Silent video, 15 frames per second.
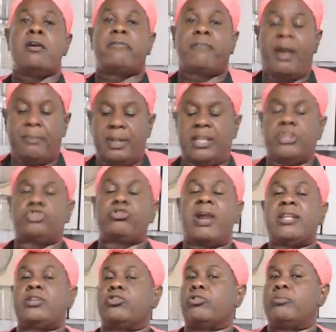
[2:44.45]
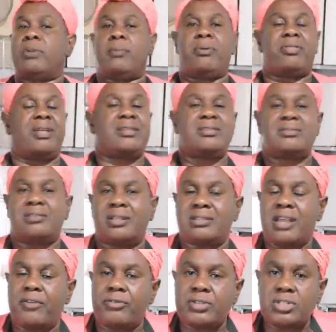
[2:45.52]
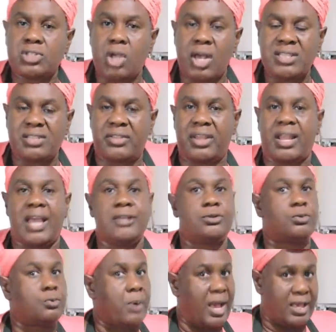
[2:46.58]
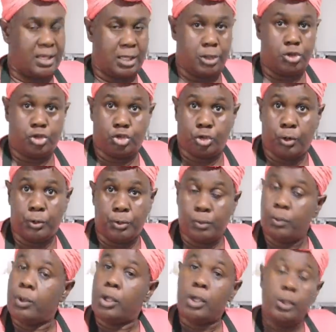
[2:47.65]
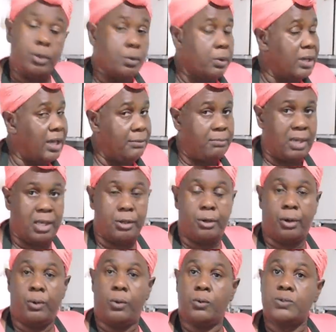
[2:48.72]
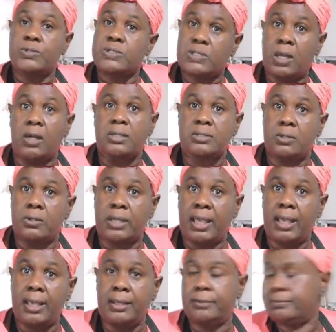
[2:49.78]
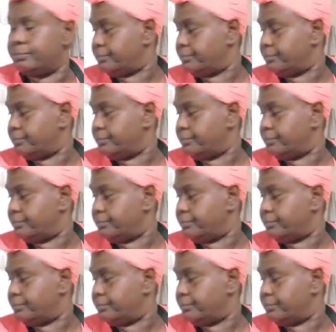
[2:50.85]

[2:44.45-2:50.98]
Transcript: family try to remember that it's not every sauce that I do I can show you you can make your own sauce okay